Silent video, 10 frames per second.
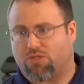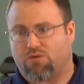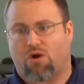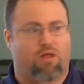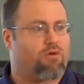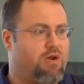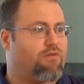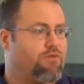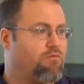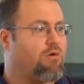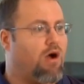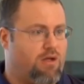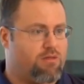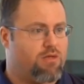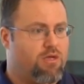you call it whatever you want.
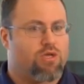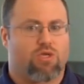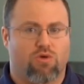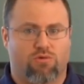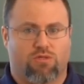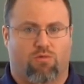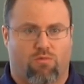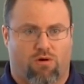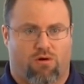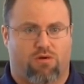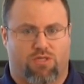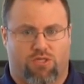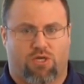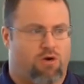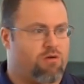Use the words, the
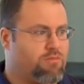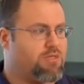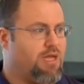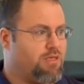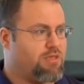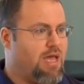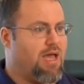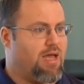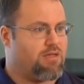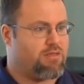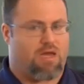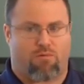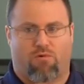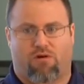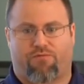terms
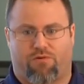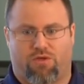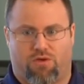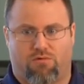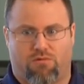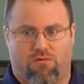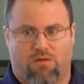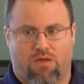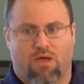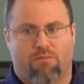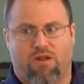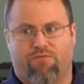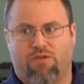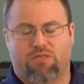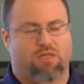that work for you. But
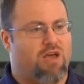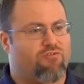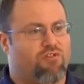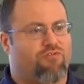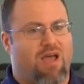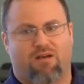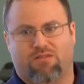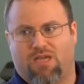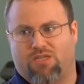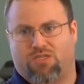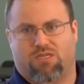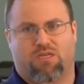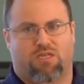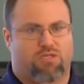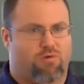if there's a level of validation to
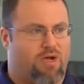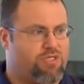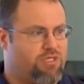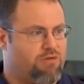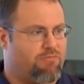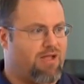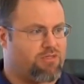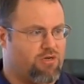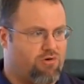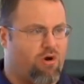this question about the